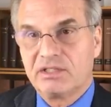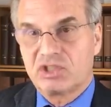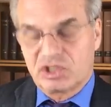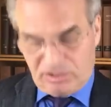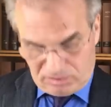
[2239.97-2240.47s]

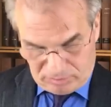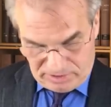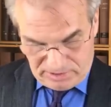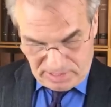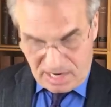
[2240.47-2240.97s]

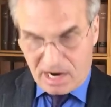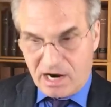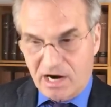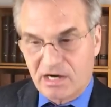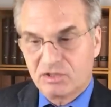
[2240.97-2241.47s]
children
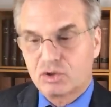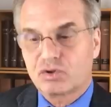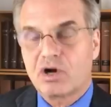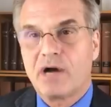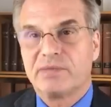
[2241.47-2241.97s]
are
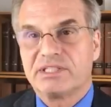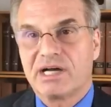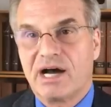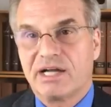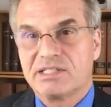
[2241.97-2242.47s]

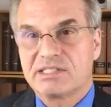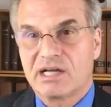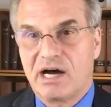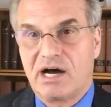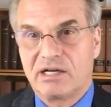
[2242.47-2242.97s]
traumatized
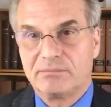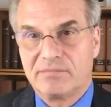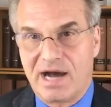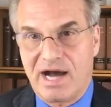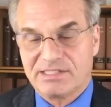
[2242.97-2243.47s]
en
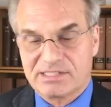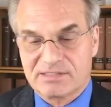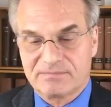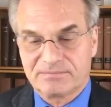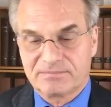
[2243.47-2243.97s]
masse,